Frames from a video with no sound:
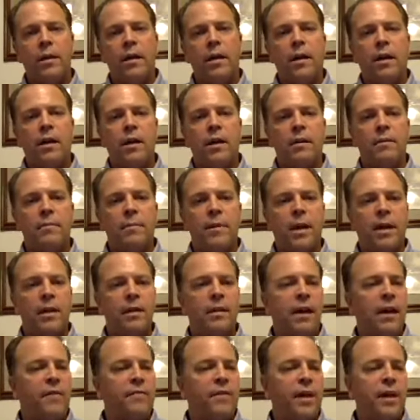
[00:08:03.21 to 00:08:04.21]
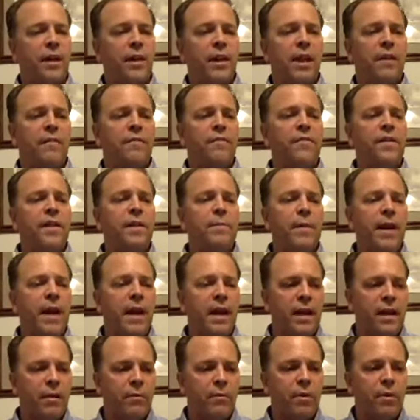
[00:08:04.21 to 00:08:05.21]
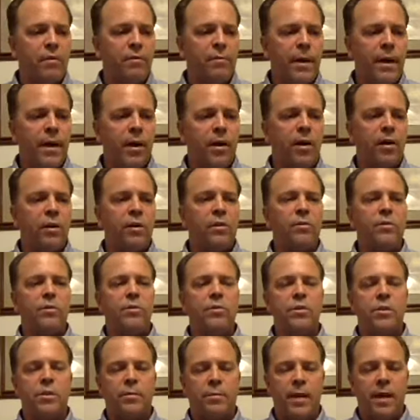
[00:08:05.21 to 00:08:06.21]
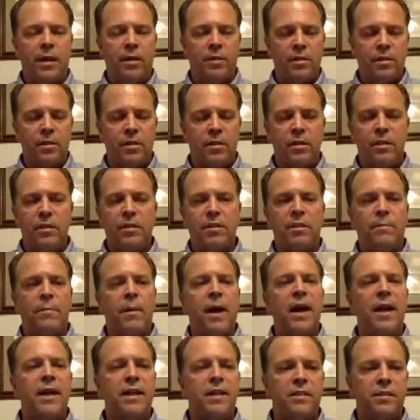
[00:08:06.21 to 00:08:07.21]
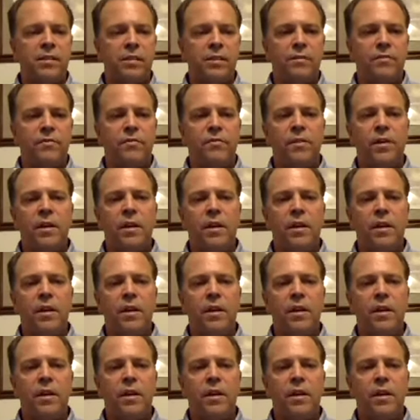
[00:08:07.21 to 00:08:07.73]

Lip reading: I've got a lot of feedback on one of my articles about the demise of